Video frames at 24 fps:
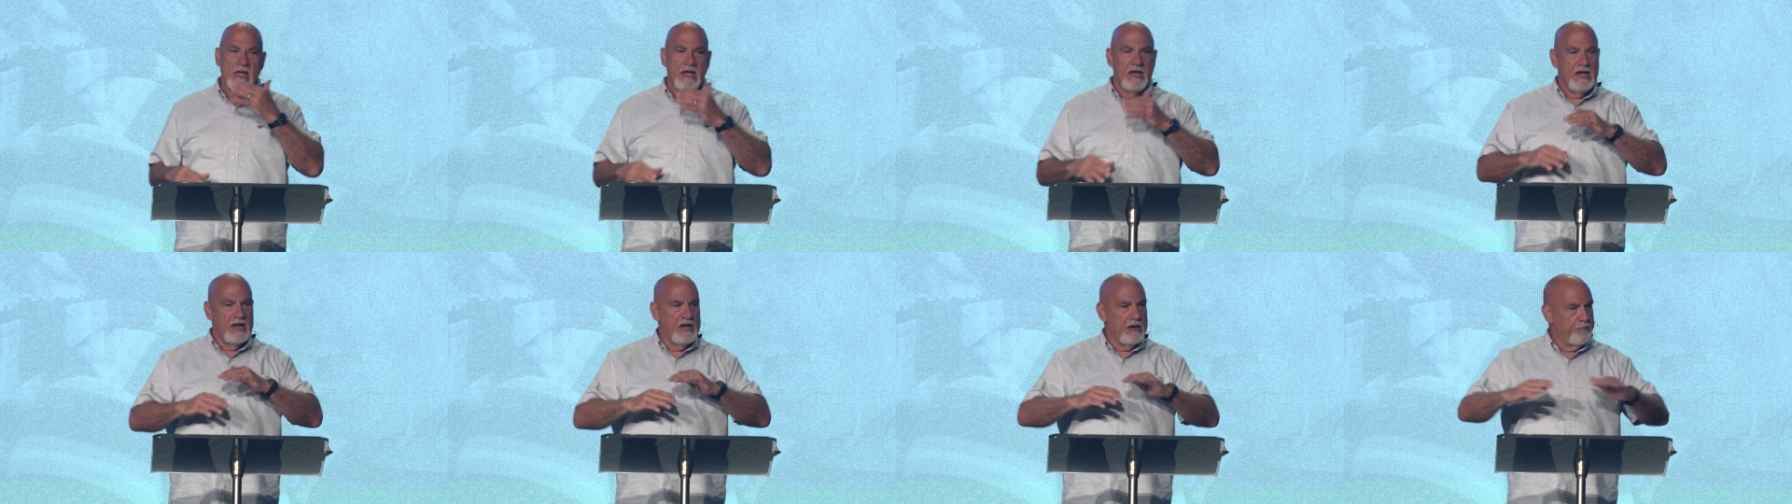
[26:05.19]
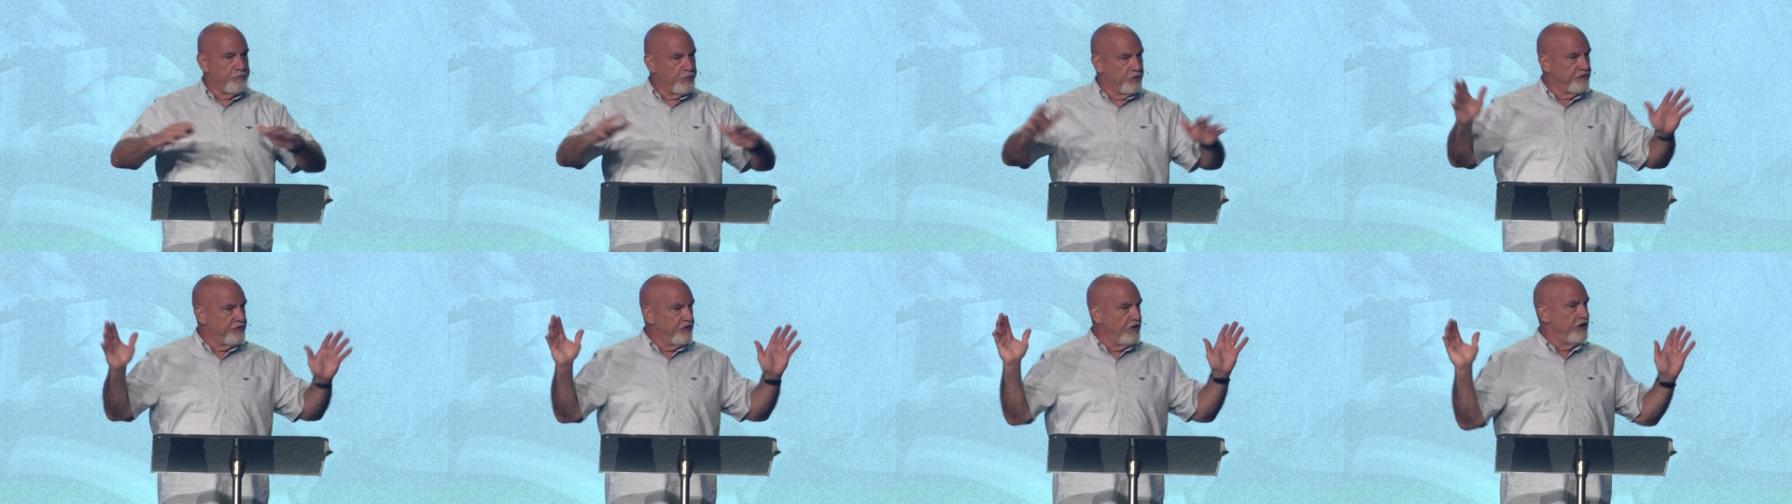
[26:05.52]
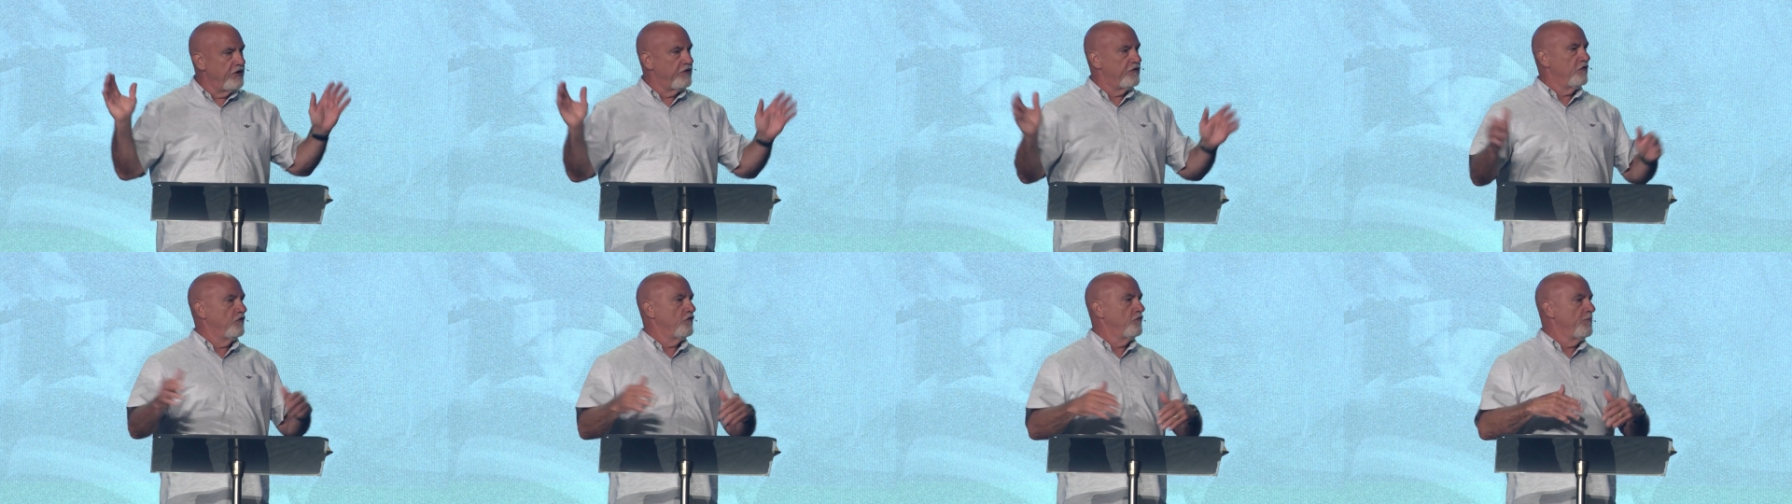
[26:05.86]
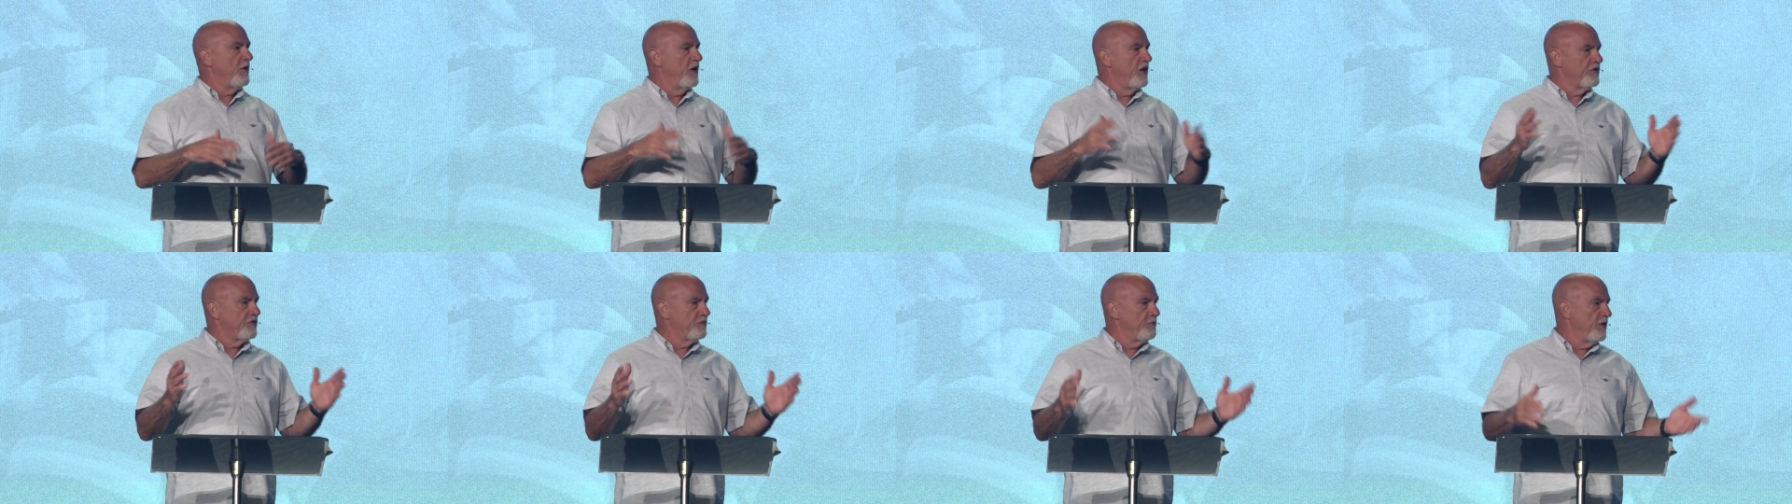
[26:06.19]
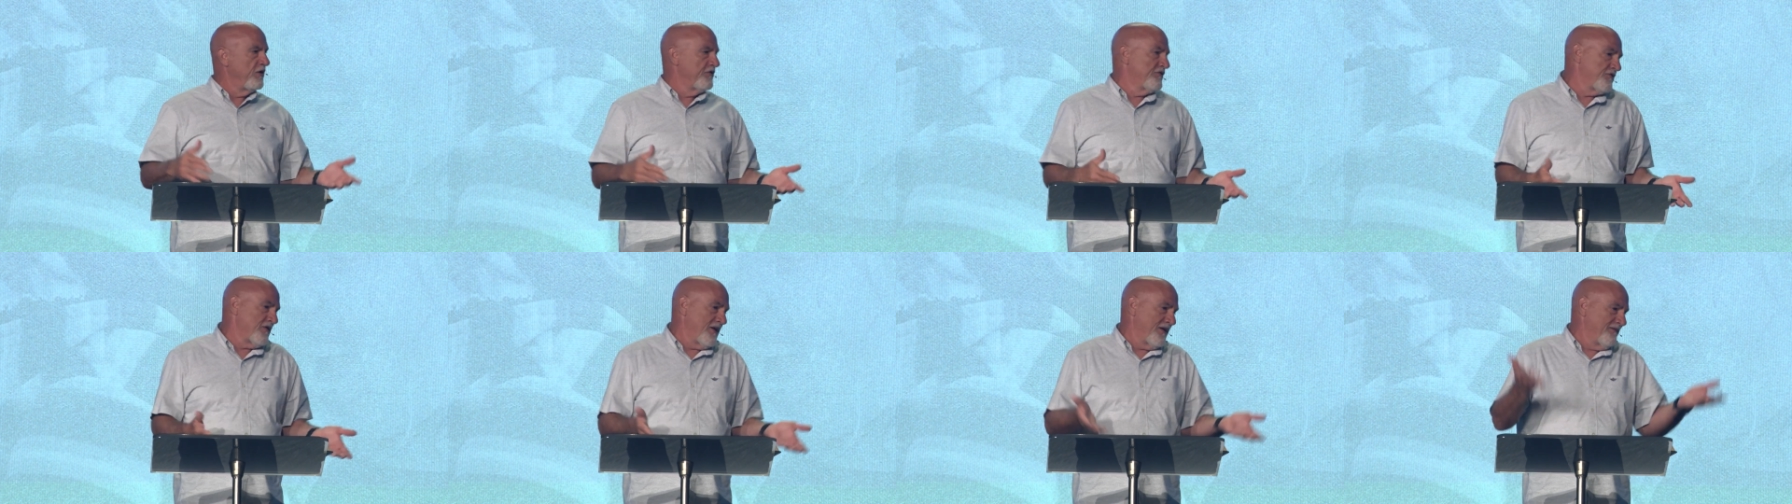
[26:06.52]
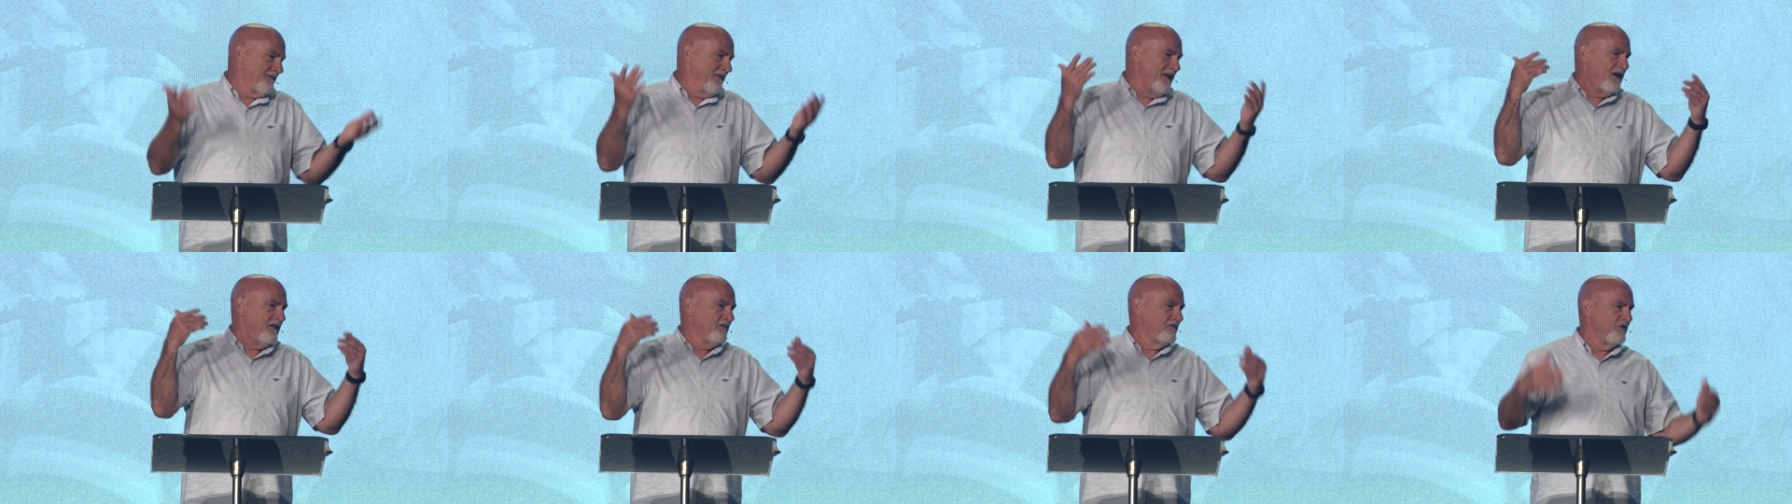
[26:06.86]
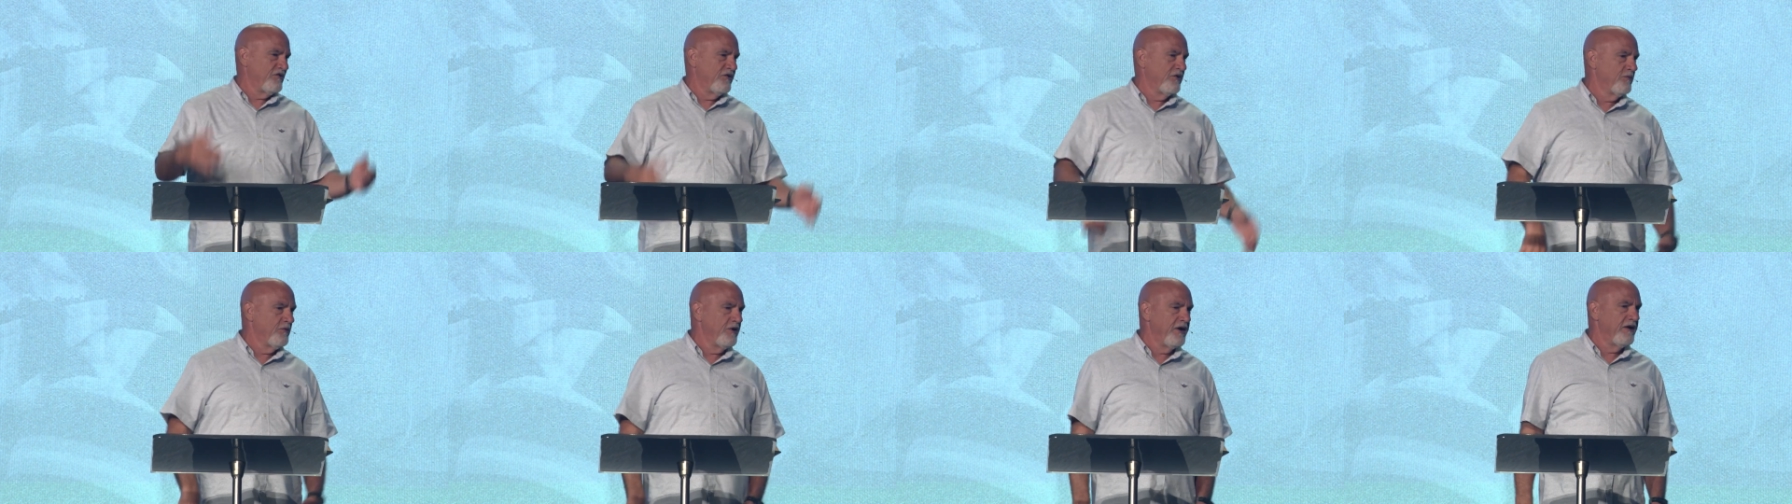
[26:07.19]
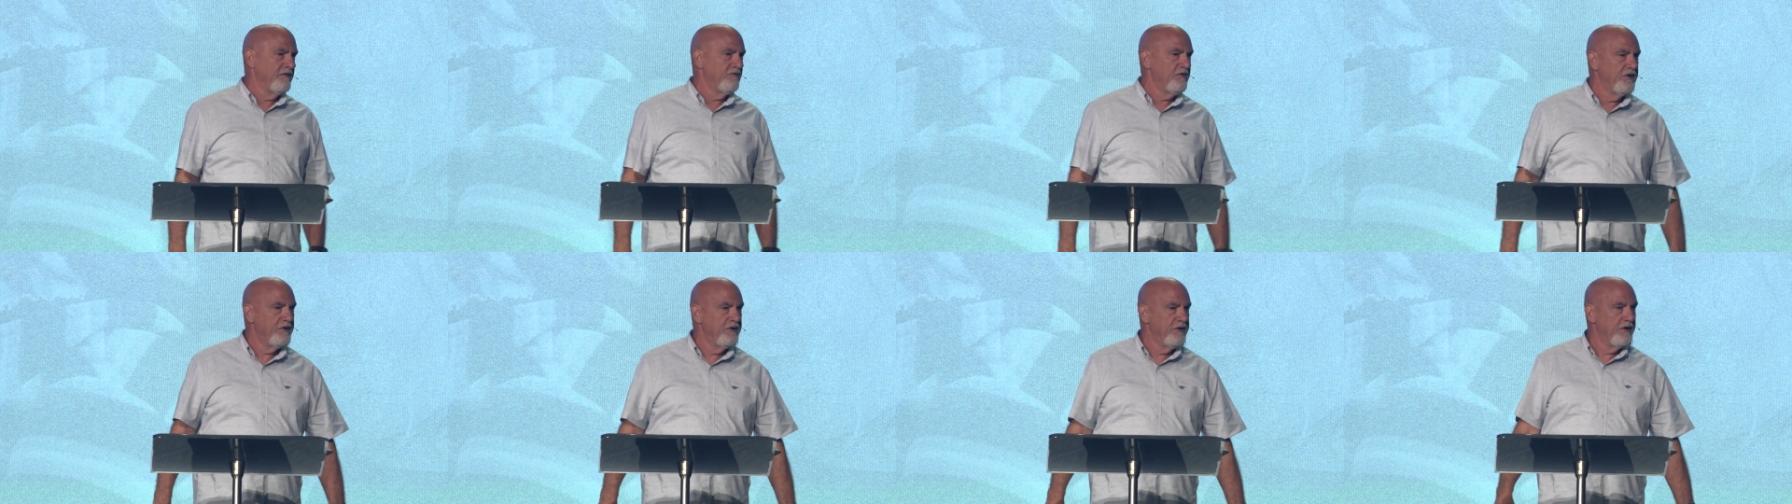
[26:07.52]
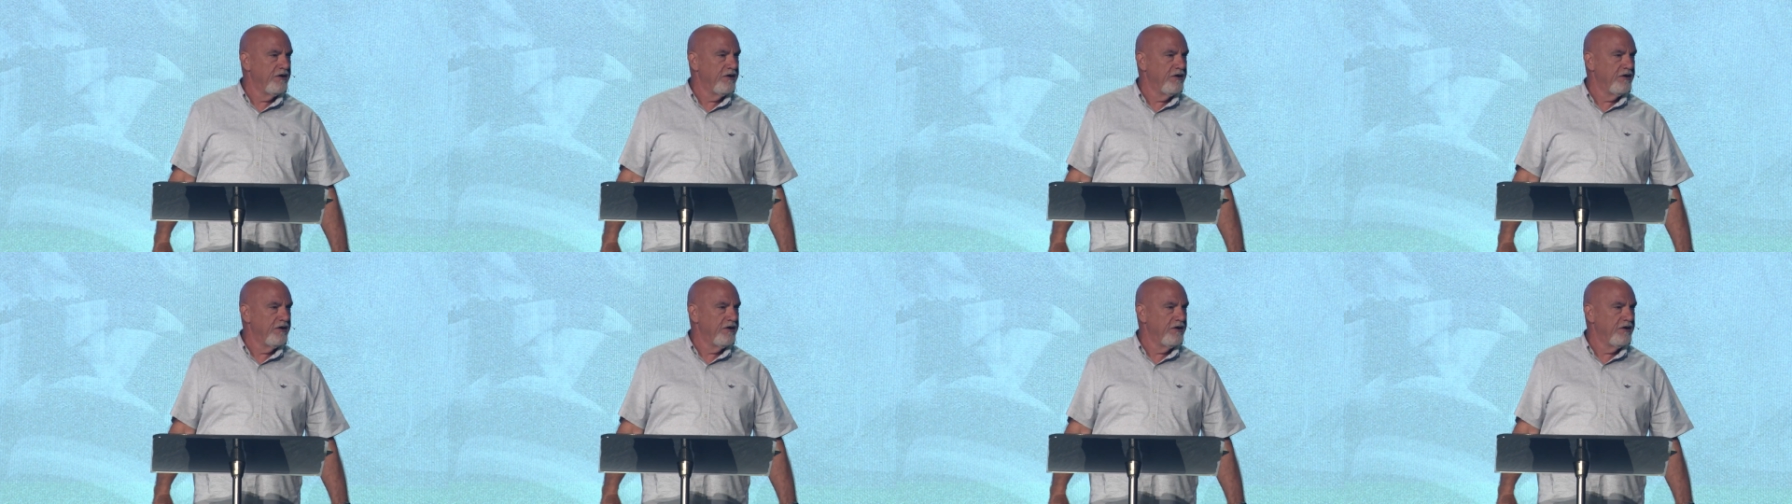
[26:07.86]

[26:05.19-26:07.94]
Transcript: And he presented to his boss. Boss, like, yeah, sure, whatever.